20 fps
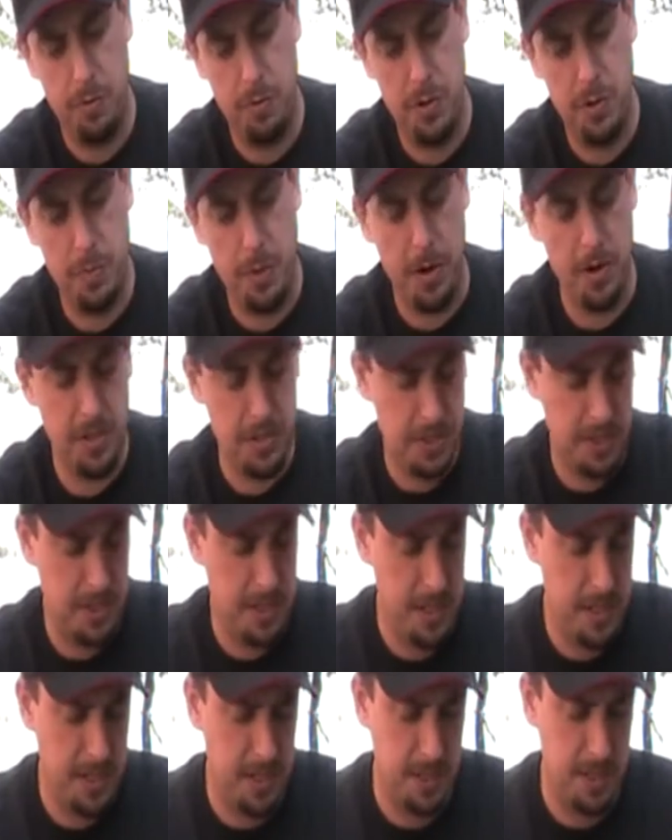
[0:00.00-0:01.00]
When you purchase
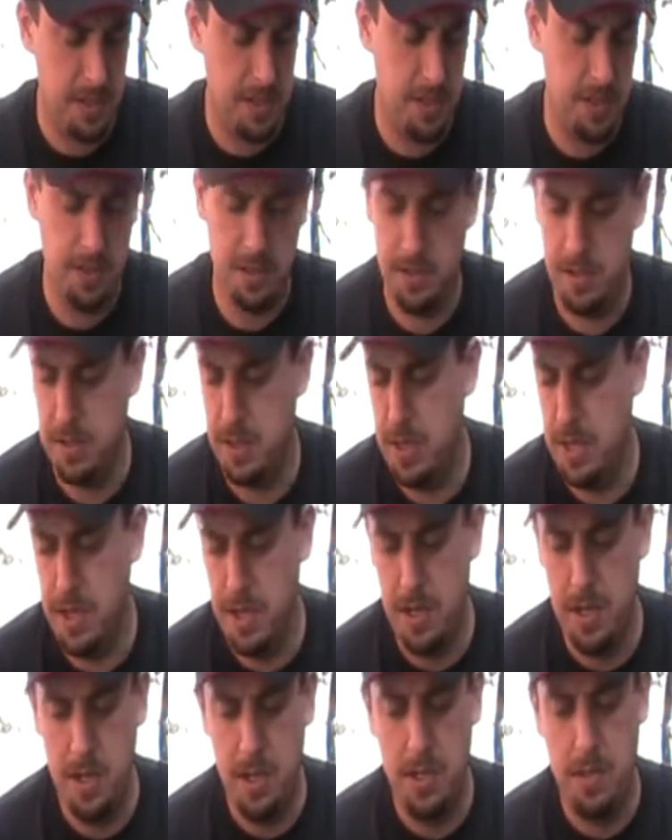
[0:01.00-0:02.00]
this,
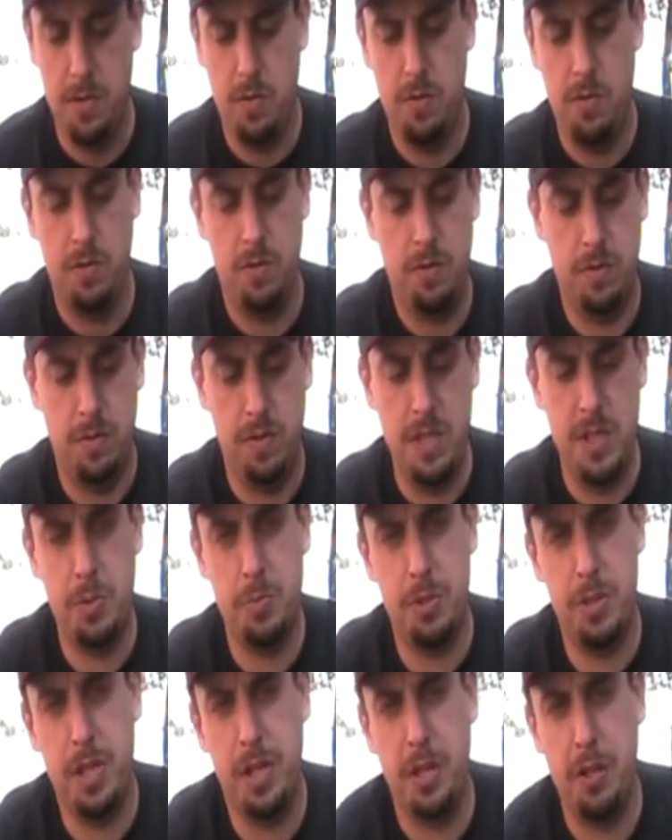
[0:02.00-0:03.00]
this
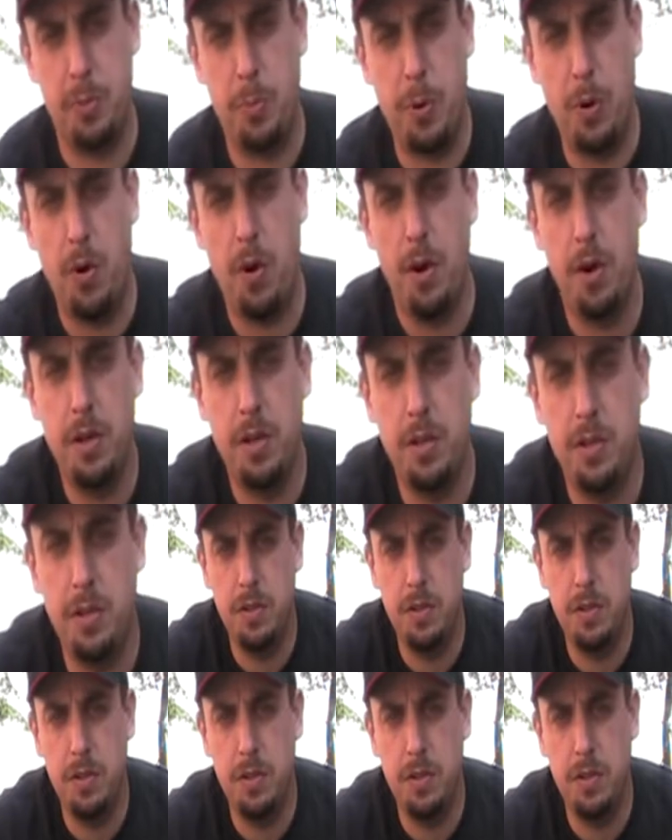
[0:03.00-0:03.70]
particular part,